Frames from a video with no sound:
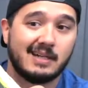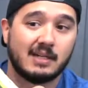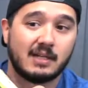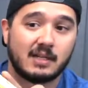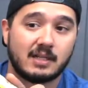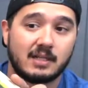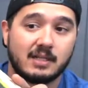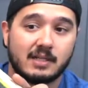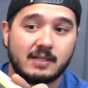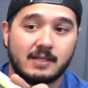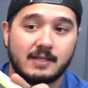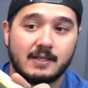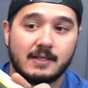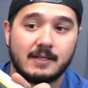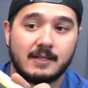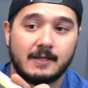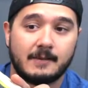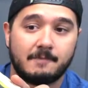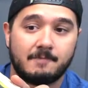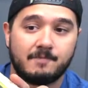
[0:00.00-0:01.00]
on,
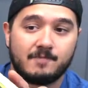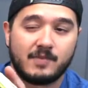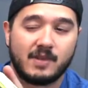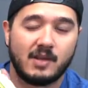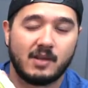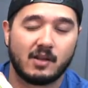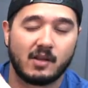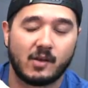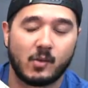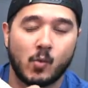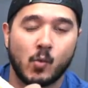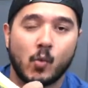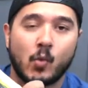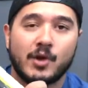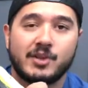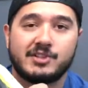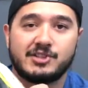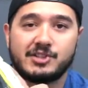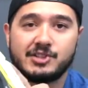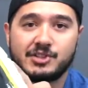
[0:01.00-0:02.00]

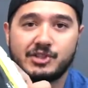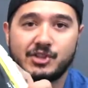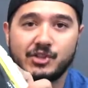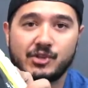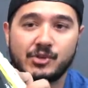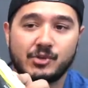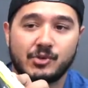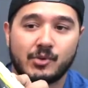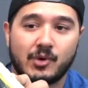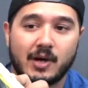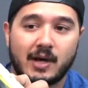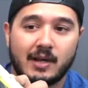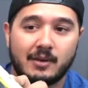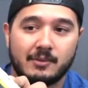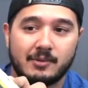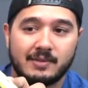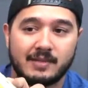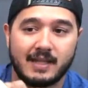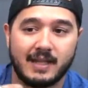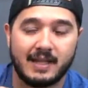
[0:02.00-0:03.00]
which shoe I
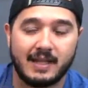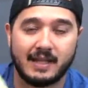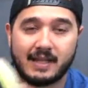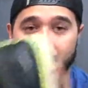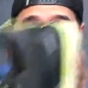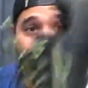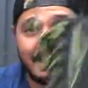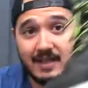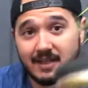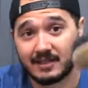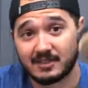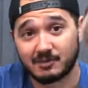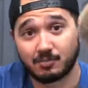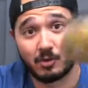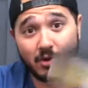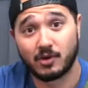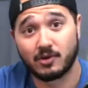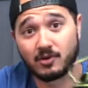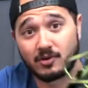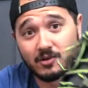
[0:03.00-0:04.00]
would take.
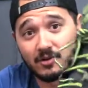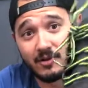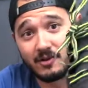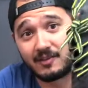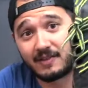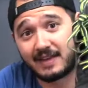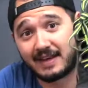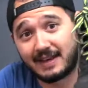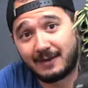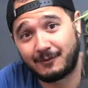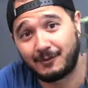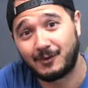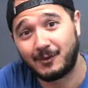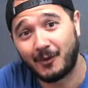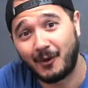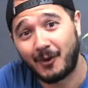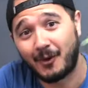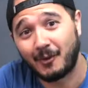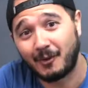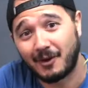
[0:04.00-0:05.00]
Spoiler alert that if
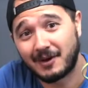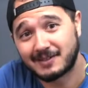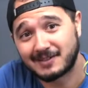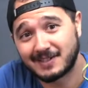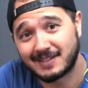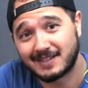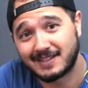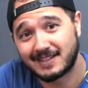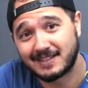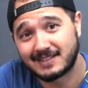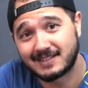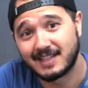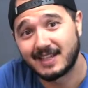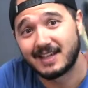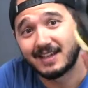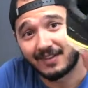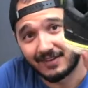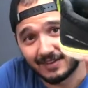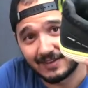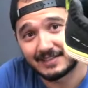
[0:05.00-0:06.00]
you are watching this,
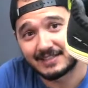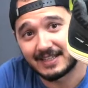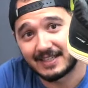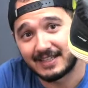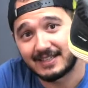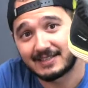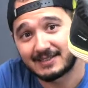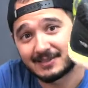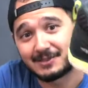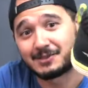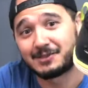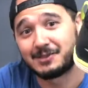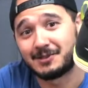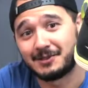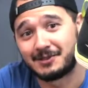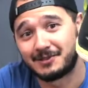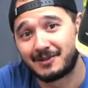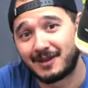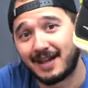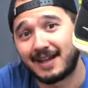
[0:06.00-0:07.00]
this is the
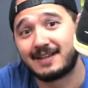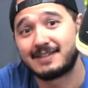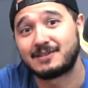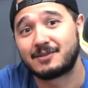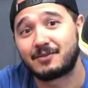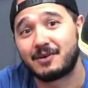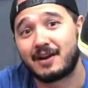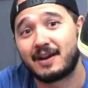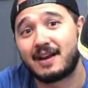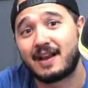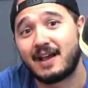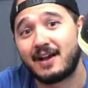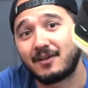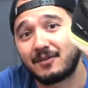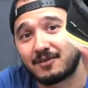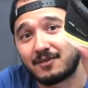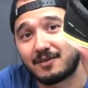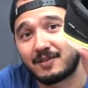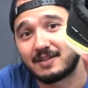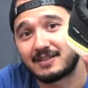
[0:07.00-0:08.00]
shoe. As of right
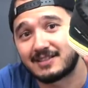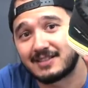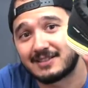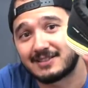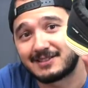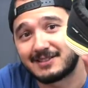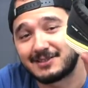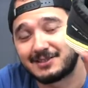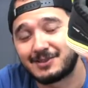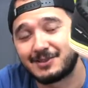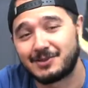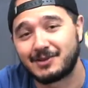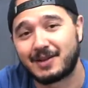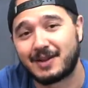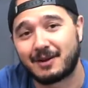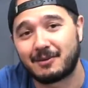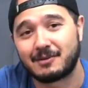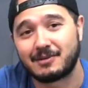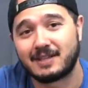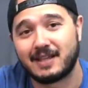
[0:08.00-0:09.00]
now, this is the shoe
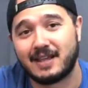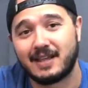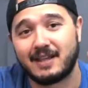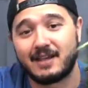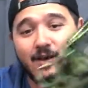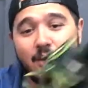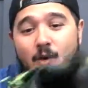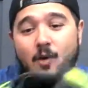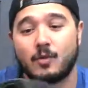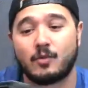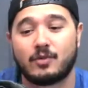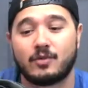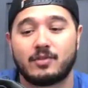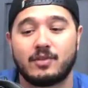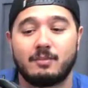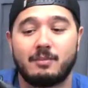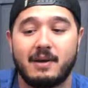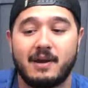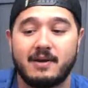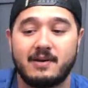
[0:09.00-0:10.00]
that I would take over
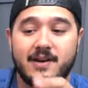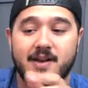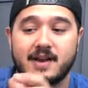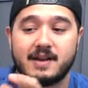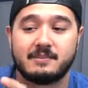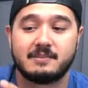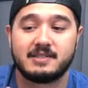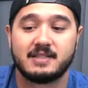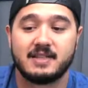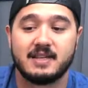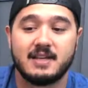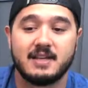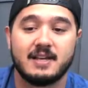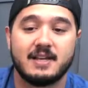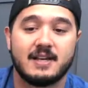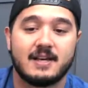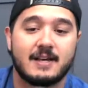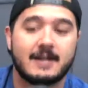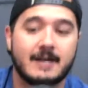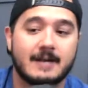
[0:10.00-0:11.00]
the Paradigms.
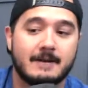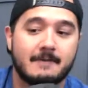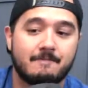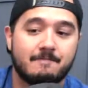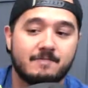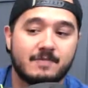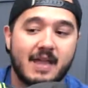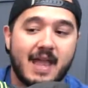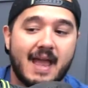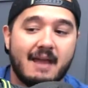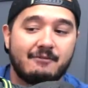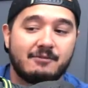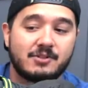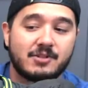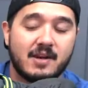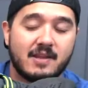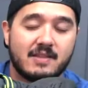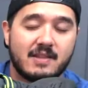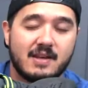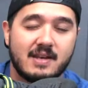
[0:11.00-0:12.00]
Haven't
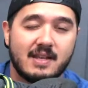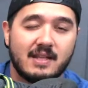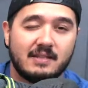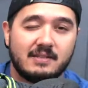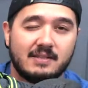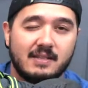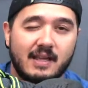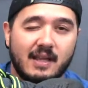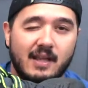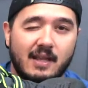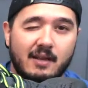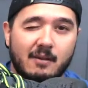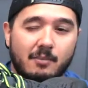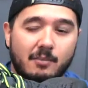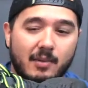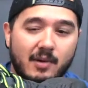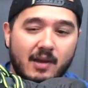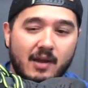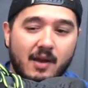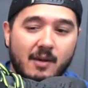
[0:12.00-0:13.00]
tried the knits
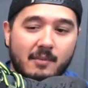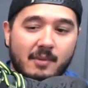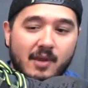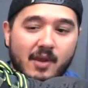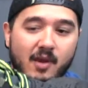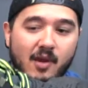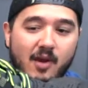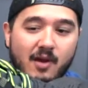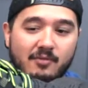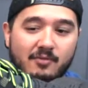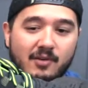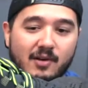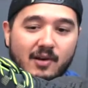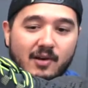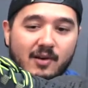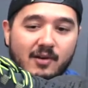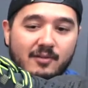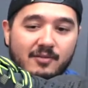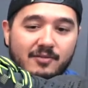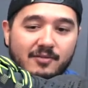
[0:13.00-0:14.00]
yet, but coming off
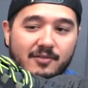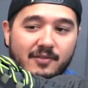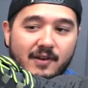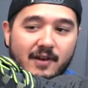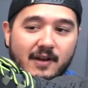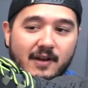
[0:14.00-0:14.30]
of